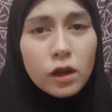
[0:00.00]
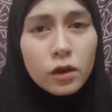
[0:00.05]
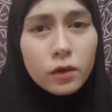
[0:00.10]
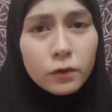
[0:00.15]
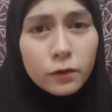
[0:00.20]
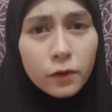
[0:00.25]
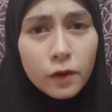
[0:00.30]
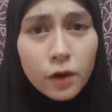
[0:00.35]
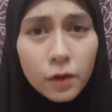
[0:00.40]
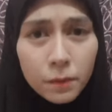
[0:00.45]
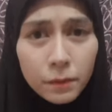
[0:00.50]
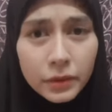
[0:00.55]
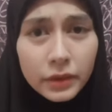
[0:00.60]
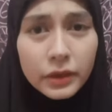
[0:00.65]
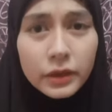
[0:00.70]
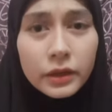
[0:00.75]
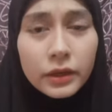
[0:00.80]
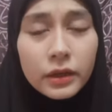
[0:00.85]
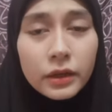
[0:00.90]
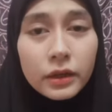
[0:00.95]
For
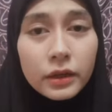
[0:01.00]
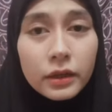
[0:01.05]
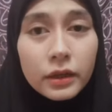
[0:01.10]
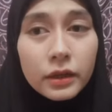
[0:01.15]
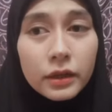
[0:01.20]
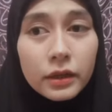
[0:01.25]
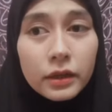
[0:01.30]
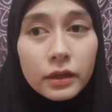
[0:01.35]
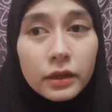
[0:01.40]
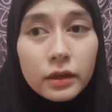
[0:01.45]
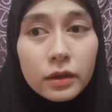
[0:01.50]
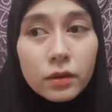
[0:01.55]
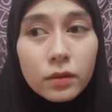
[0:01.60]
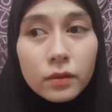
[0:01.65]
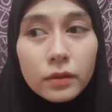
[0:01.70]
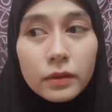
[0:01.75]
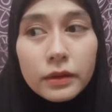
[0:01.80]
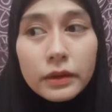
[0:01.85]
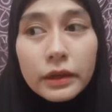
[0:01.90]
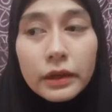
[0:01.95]
me,
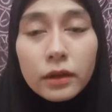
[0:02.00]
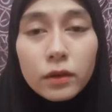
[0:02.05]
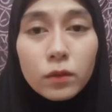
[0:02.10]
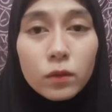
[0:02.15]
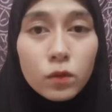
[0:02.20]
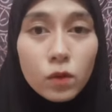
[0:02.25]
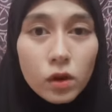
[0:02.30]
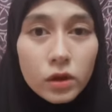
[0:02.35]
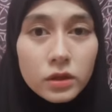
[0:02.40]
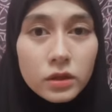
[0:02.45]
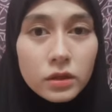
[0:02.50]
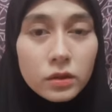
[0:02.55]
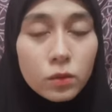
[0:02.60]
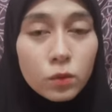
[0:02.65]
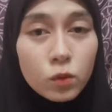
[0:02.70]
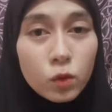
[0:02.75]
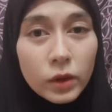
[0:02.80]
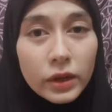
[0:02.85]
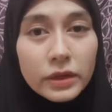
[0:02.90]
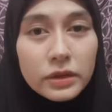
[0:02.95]
it was
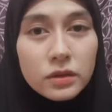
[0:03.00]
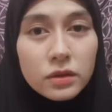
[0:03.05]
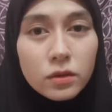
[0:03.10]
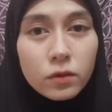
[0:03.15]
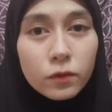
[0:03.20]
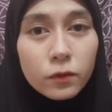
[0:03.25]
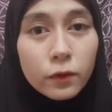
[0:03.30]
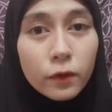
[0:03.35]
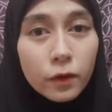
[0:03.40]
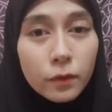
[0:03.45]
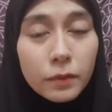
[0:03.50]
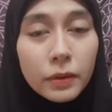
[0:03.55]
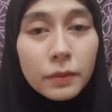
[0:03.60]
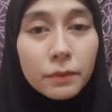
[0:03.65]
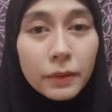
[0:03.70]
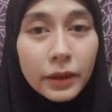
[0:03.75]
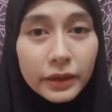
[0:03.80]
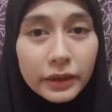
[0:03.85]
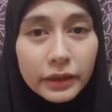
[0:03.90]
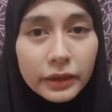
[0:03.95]
waste for my
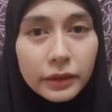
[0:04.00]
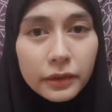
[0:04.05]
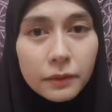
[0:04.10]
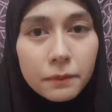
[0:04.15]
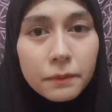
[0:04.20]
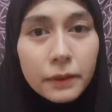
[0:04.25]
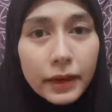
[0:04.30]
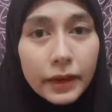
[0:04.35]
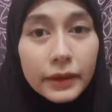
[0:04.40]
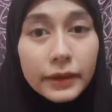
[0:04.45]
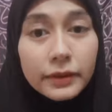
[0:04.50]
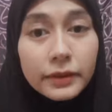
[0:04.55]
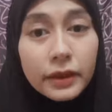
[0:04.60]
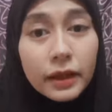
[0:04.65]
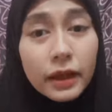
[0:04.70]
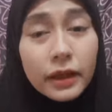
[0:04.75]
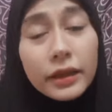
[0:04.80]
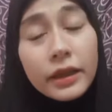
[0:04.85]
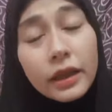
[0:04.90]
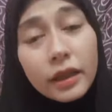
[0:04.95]
money, but
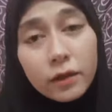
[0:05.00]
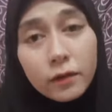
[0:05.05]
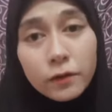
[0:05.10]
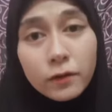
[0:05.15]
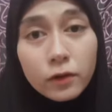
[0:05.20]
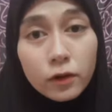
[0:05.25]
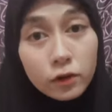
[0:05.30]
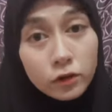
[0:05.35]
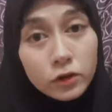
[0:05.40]
I have no